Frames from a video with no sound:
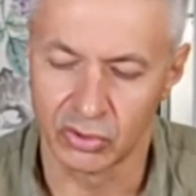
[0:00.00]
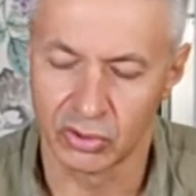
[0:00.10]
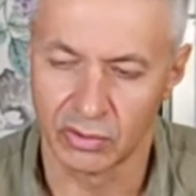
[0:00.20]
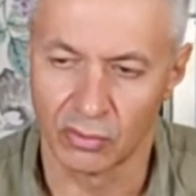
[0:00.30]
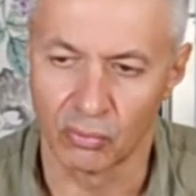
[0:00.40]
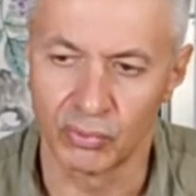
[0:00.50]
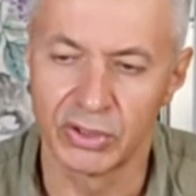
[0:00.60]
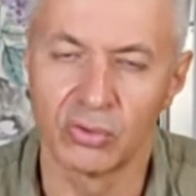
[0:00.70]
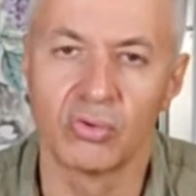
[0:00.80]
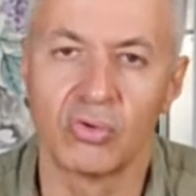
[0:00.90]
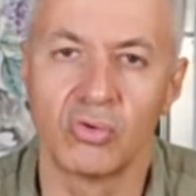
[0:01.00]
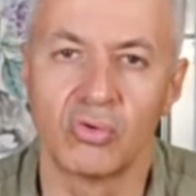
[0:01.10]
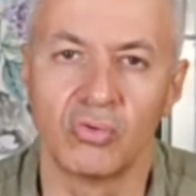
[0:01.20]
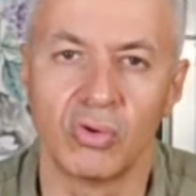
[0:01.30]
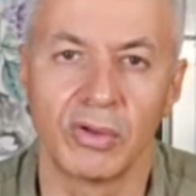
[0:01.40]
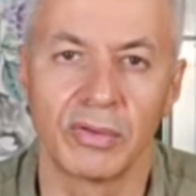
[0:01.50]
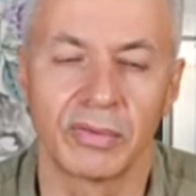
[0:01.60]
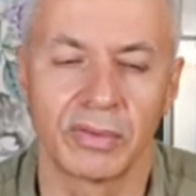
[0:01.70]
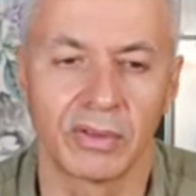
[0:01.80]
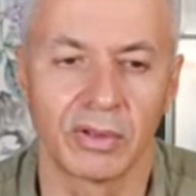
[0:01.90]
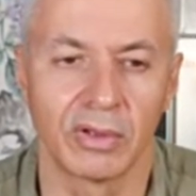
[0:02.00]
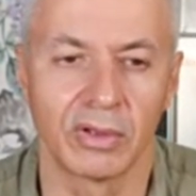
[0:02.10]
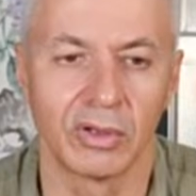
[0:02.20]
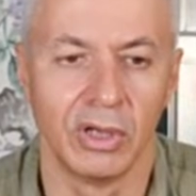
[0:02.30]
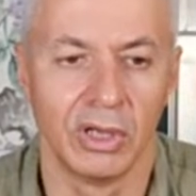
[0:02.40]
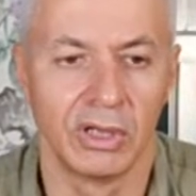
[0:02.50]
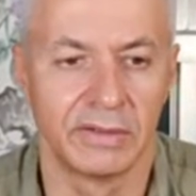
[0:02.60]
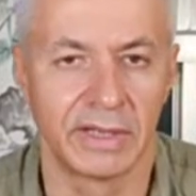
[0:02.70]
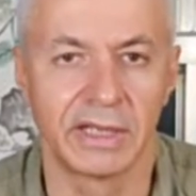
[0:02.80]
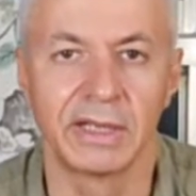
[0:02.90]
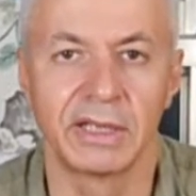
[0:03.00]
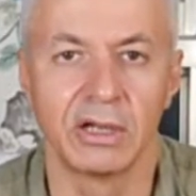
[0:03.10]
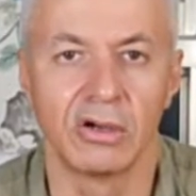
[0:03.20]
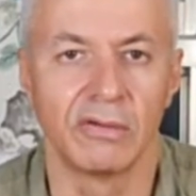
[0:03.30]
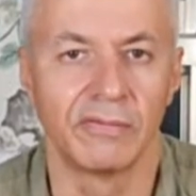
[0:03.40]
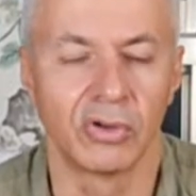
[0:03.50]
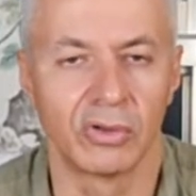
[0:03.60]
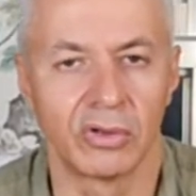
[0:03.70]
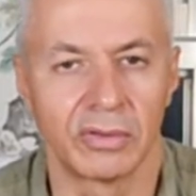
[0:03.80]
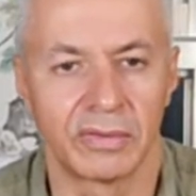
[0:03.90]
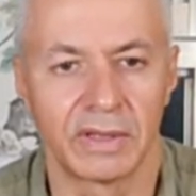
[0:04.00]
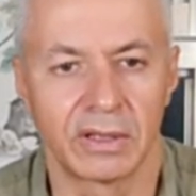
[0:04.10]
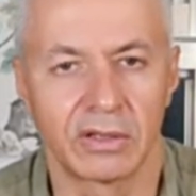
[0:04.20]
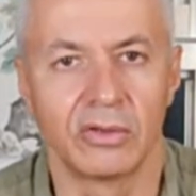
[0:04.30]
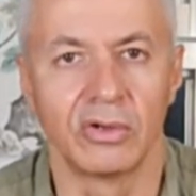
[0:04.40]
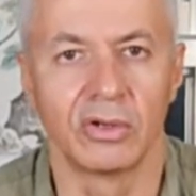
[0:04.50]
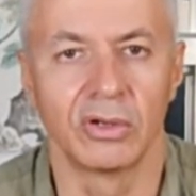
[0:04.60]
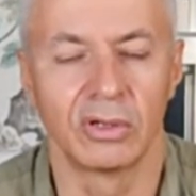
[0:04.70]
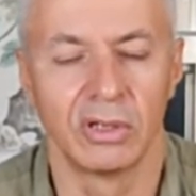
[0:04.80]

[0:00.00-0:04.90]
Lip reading: widow who was taking care of a sick girl,